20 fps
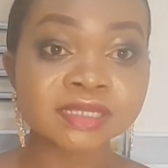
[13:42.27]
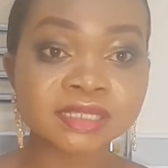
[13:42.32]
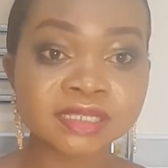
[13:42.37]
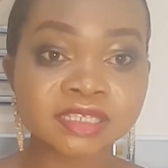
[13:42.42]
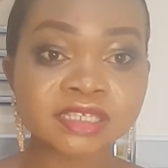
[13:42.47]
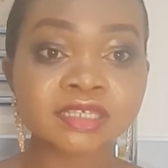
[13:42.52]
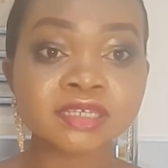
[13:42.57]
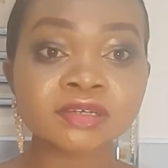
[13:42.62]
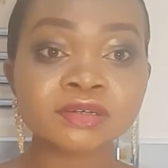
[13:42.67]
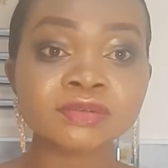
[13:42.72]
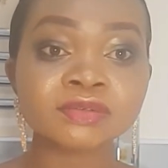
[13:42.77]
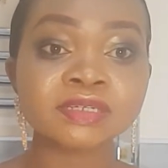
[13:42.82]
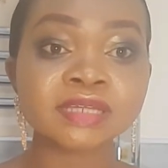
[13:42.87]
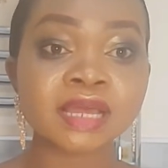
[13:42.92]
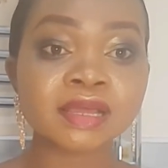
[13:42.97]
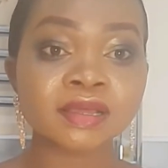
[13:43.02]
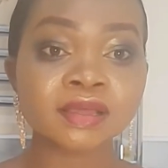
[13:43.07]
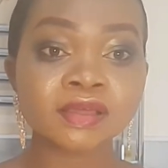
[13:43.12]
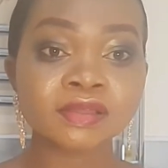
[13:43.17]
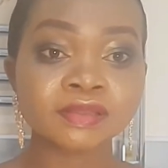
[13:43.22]
Still
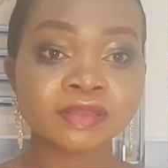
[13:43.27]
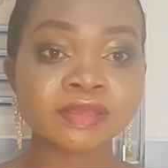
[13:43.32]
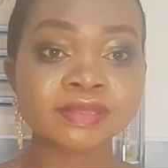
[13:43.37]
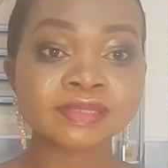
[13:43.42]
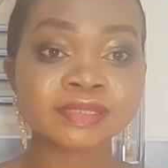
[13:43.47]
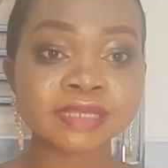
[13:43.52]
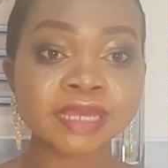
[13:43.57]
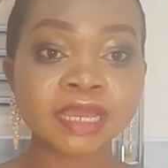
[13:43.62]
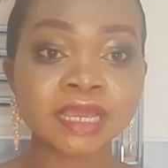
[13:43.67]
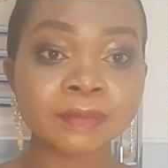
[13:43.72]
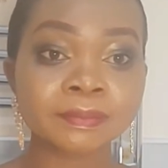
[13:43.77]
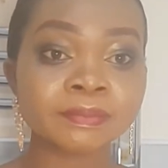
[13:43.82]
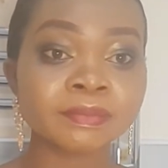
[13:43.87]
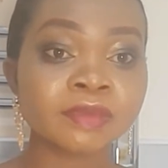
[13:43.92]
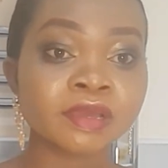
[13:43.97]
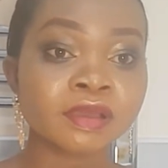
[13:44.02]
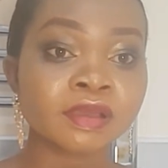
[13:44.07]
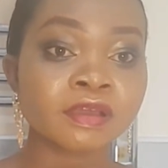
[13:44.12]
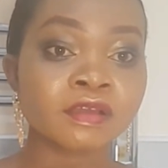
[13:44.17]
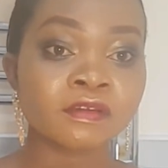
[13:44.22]
the same
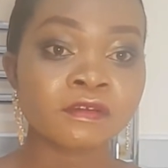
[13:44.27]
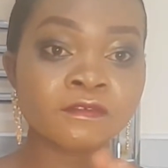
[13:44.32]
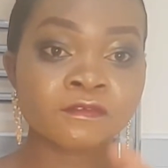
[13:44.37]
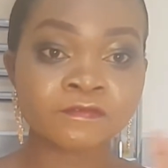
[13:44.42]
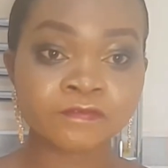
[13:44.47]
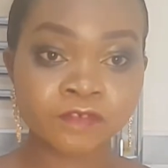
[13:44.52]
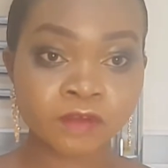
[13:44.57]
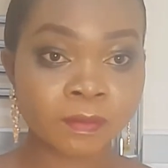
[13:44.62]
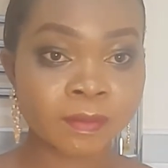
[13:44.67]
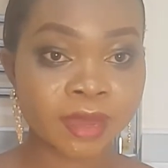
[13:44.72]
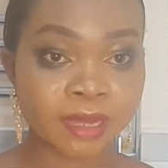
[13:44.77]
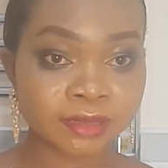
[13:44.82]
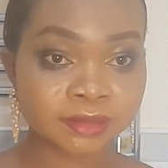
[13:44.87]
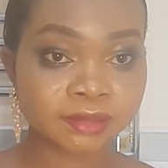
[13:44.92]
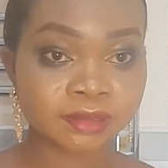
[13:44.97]
format.